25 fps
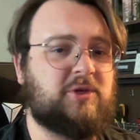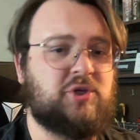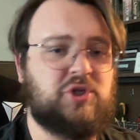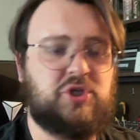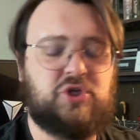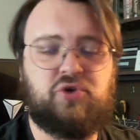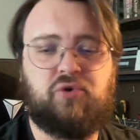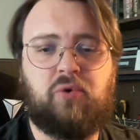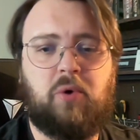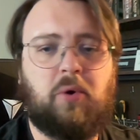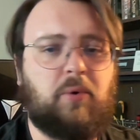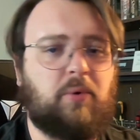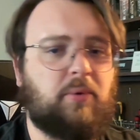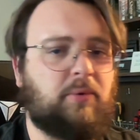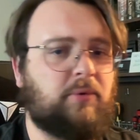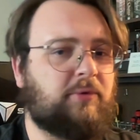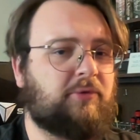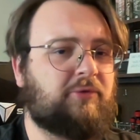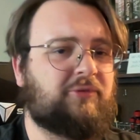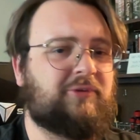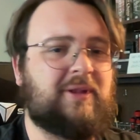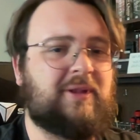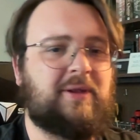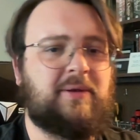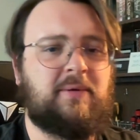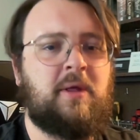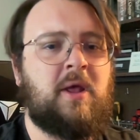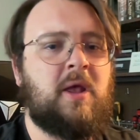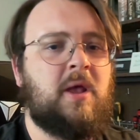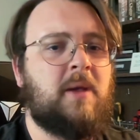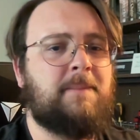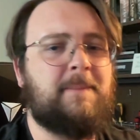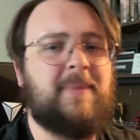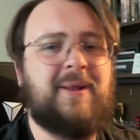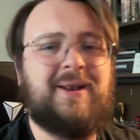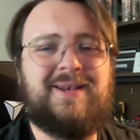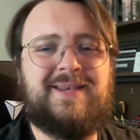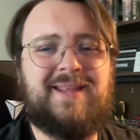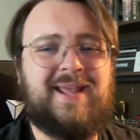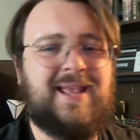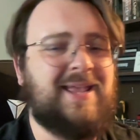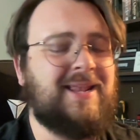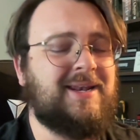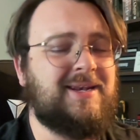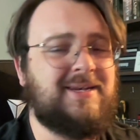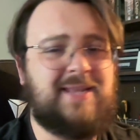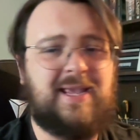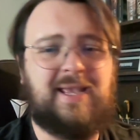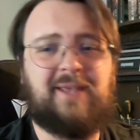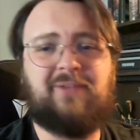strolls and
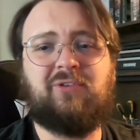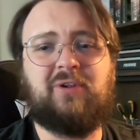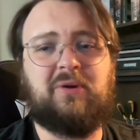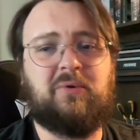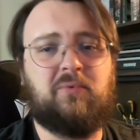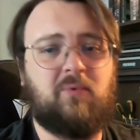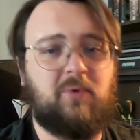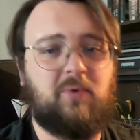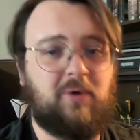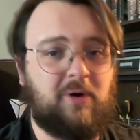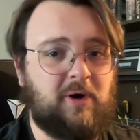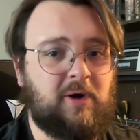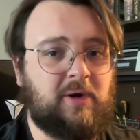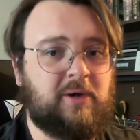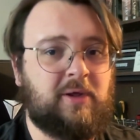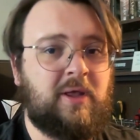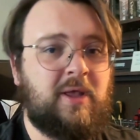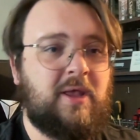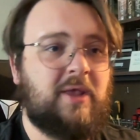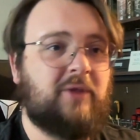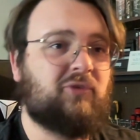mundane days at work